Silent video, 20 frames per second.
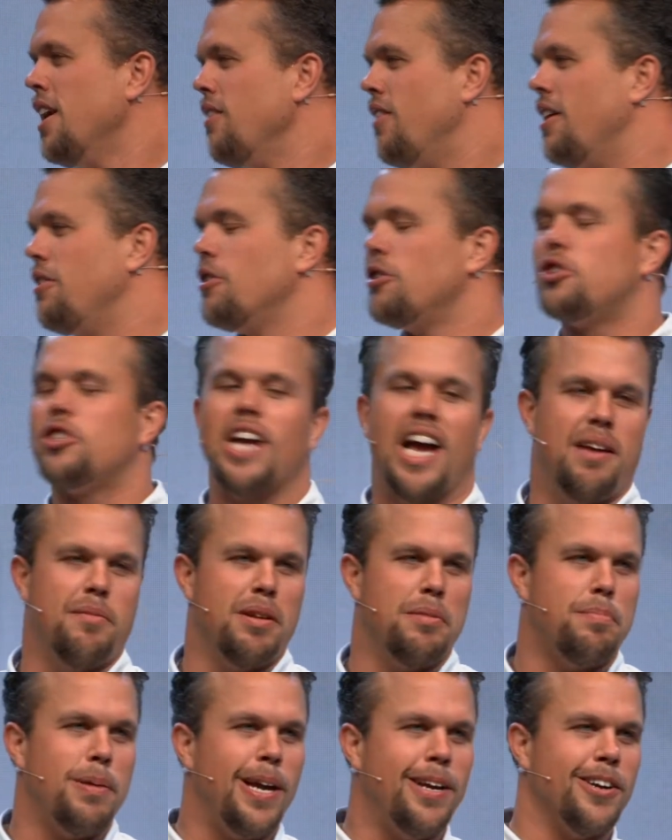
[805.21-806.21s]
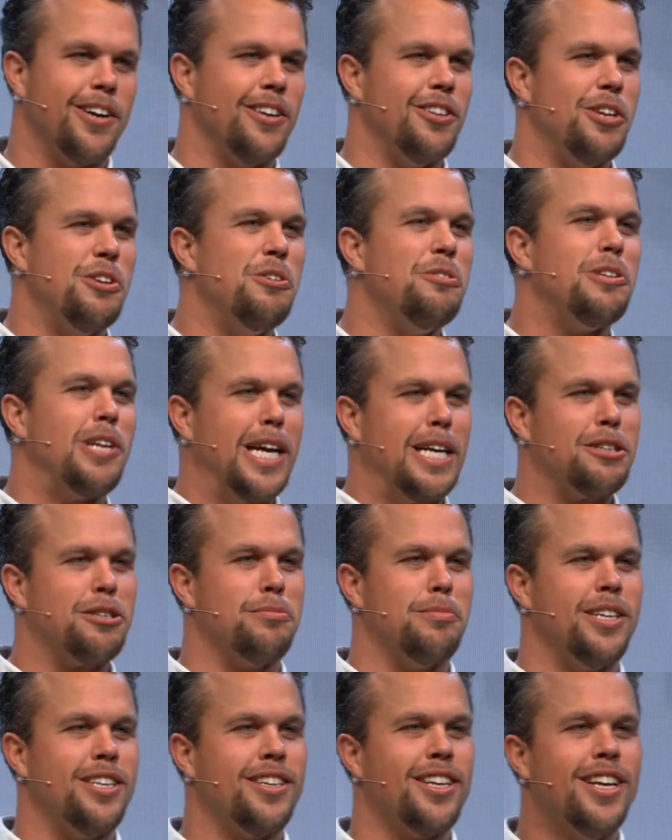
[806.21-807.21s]
Then there's Simon Peter in the New
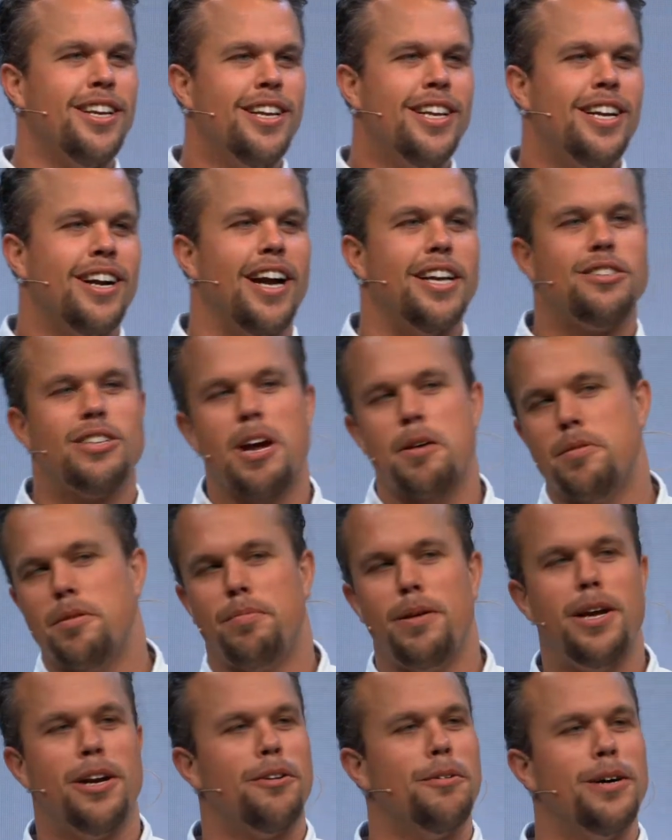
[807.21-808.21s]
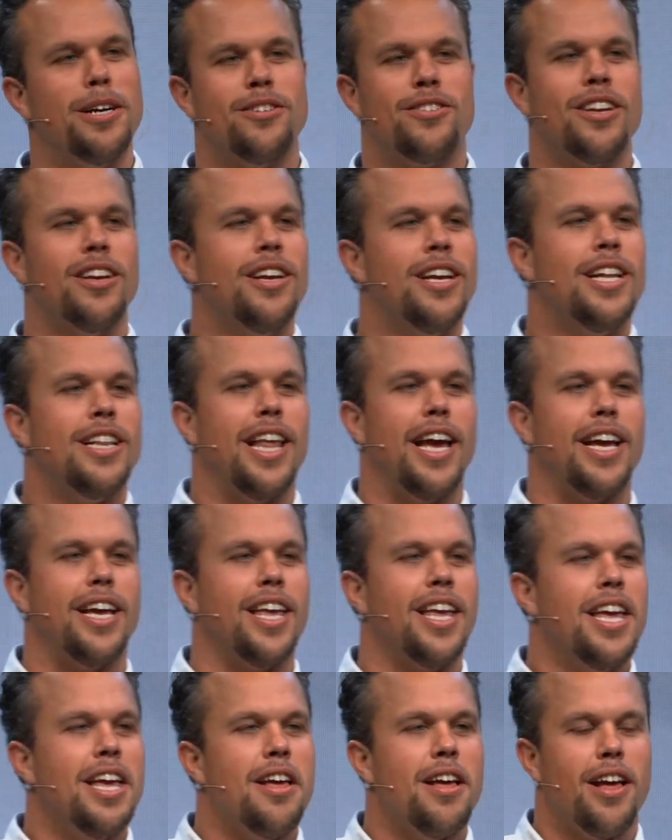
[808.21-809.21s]
Testament, right? Simon Peter was like
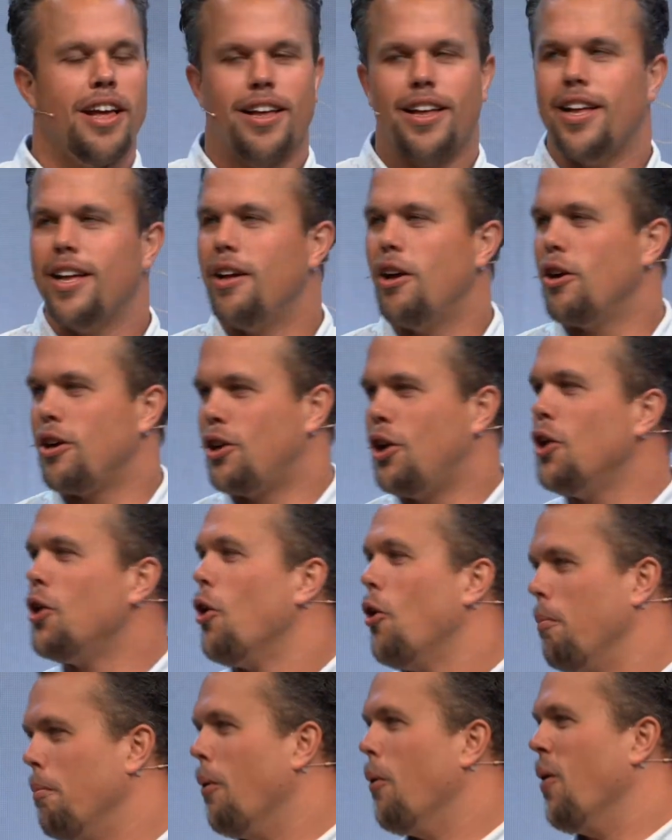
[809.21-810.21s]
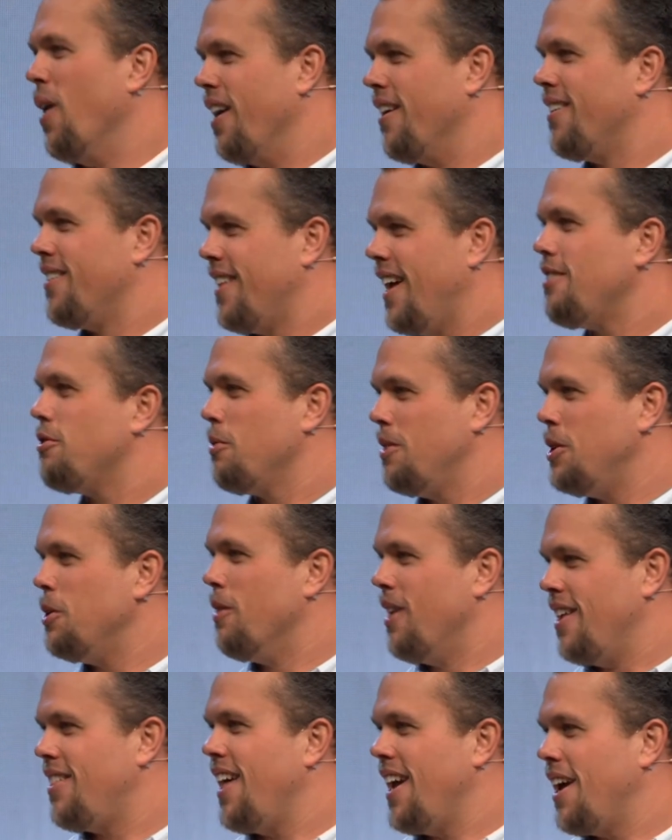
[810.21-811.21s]
a good old boy. That's what you
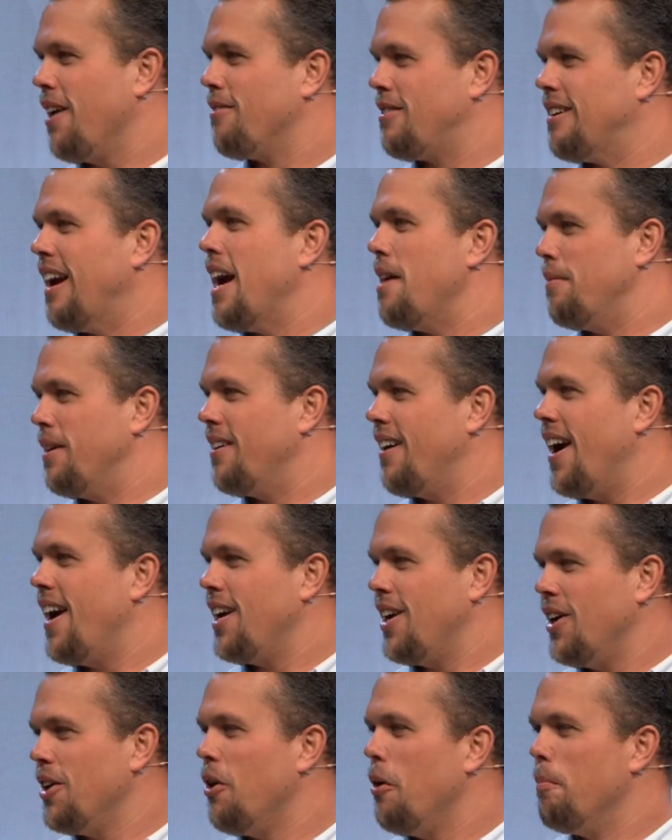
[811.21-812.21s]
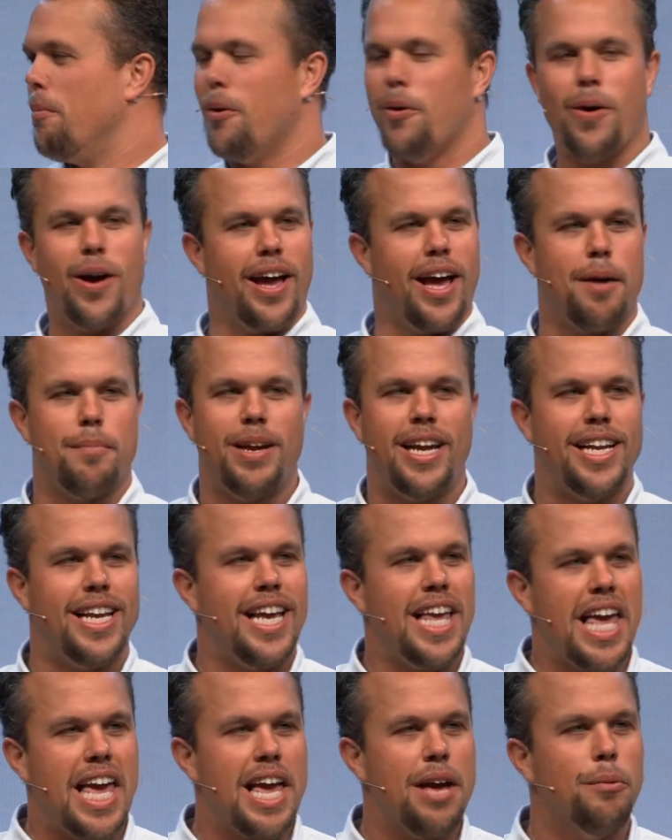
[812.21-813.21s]
want to think of Simon, right? Good old boy. I mean,
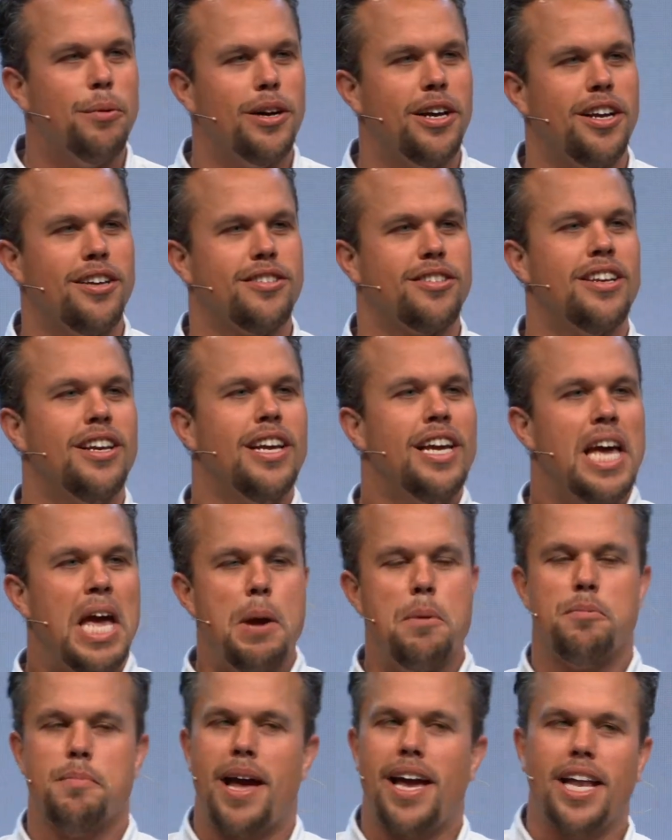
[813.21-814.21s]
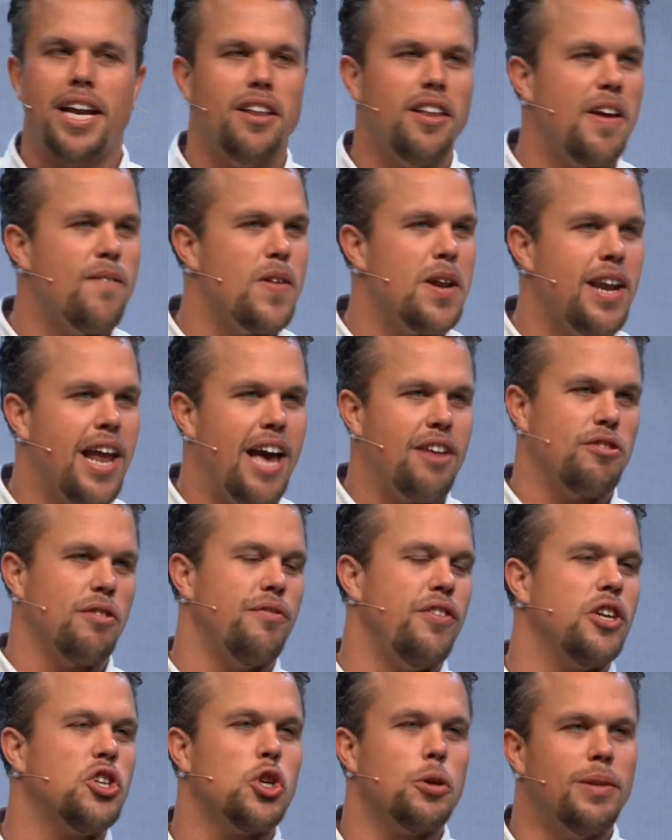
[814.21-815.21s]
he was making a living as a
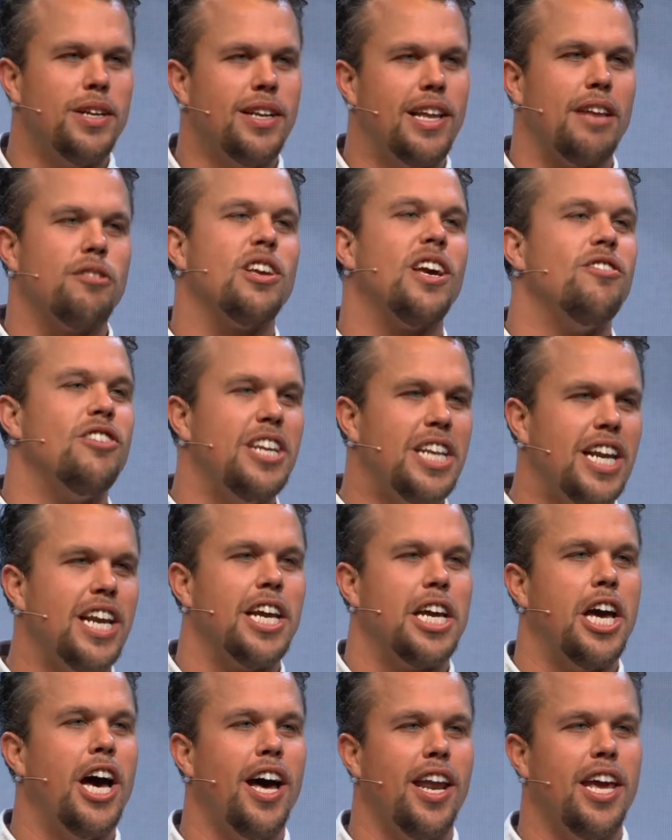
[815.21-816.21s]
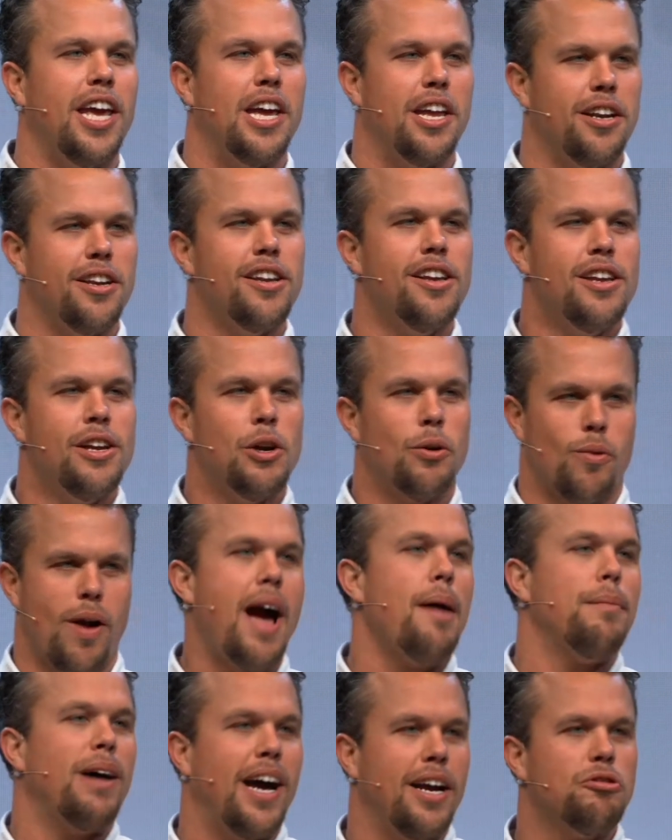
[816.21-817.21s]
fisherman. That's because he didn't cut it in
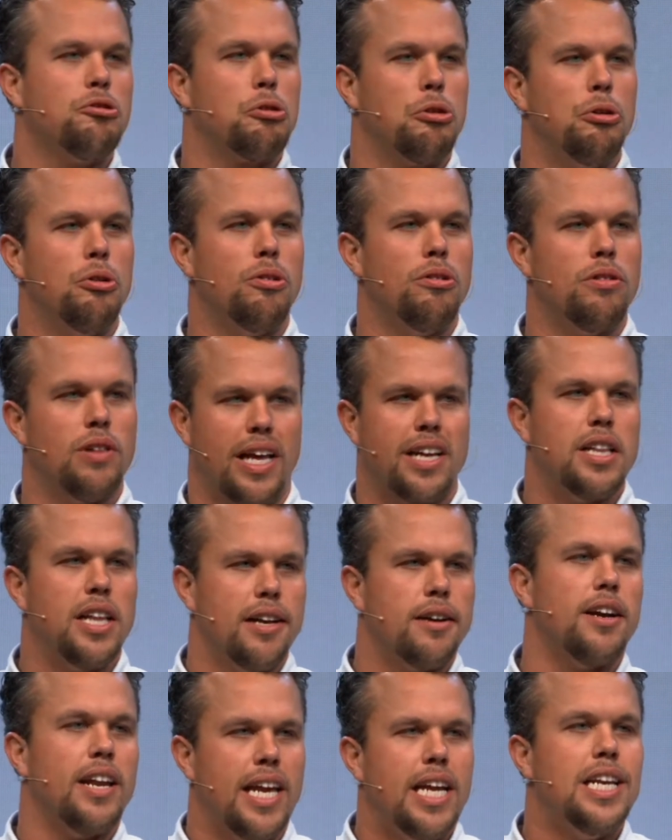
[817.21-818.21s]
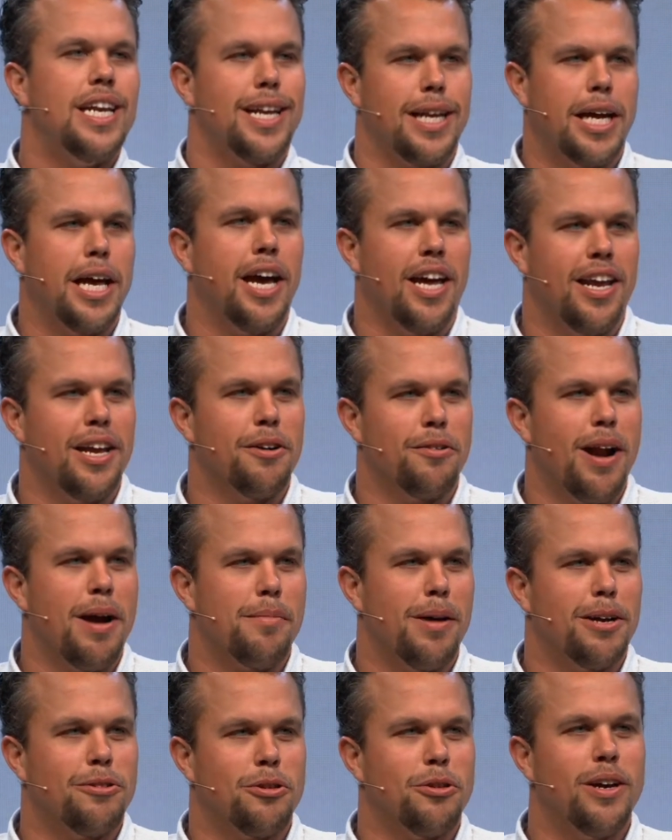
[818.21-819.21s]
rabbi school. Like literally he didn't cut it in
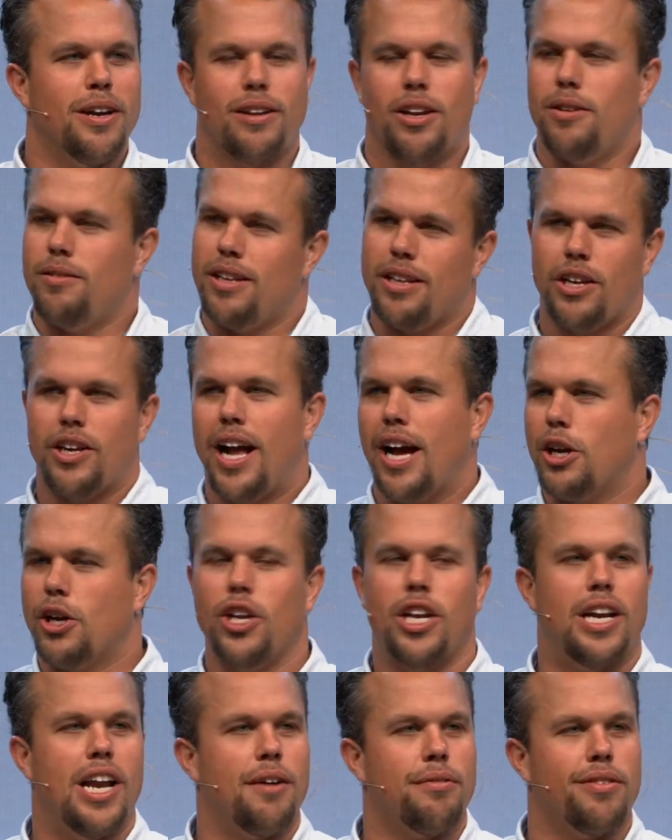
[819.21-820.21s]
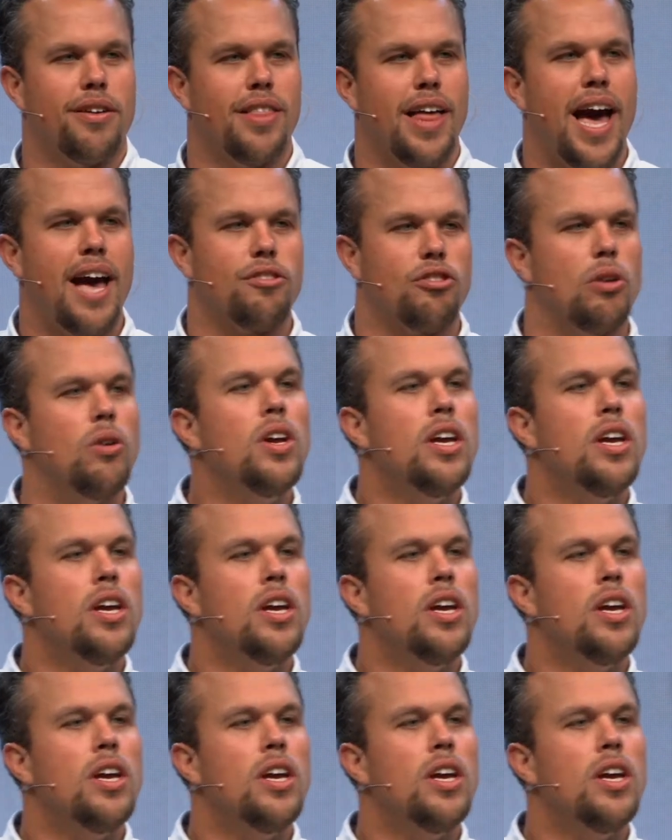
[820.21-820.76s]
rabbi school, and you're not good enough for that. So